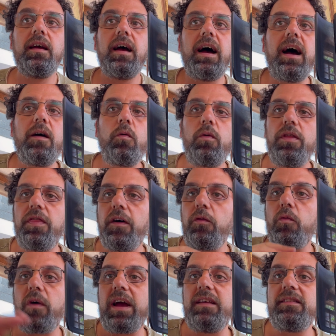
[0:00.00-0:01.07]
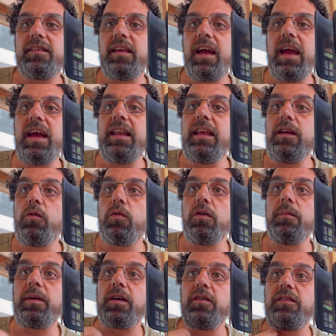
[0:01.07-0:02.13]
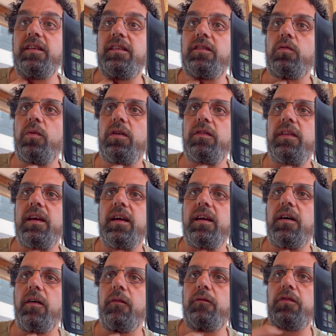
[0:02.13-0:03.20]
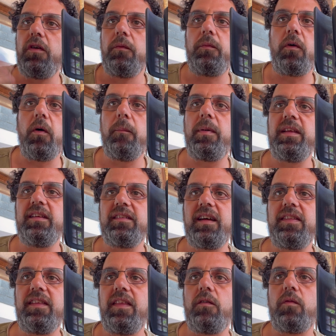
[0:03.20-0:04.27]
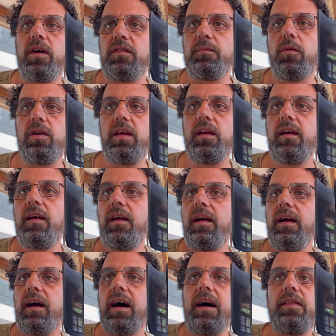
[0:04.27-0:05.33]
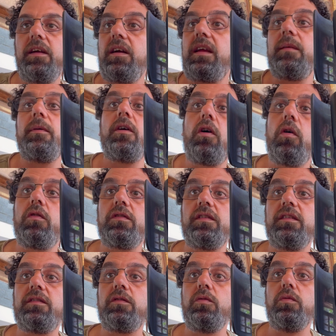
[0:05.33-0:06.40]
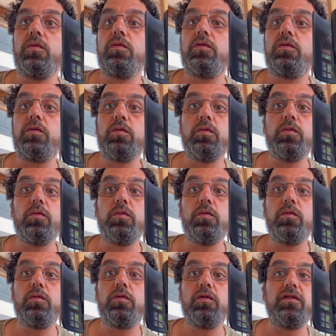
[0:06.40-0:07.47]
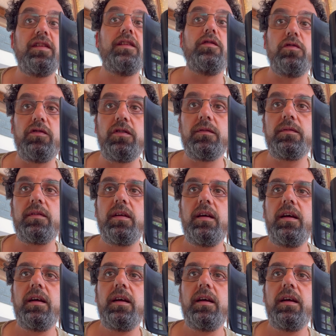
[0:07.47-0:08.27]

and without raise any euro, because this is one of the few companies that didn't raise money, and they're giving courses to institutions.